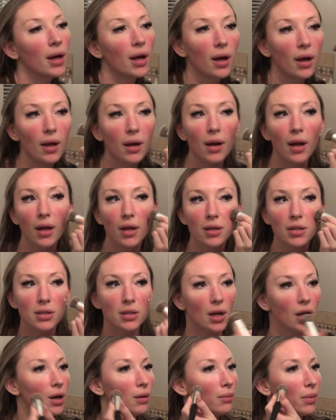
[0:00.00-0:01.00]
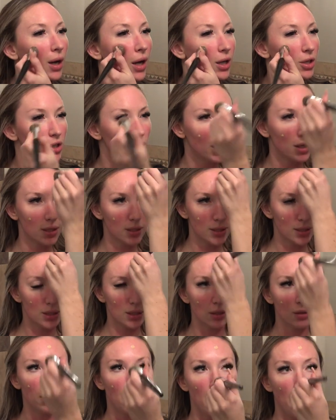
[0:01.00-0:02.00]
And I start by
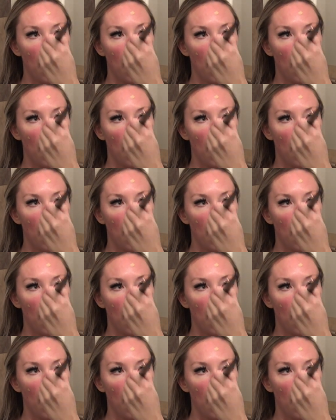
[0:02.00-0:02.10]
just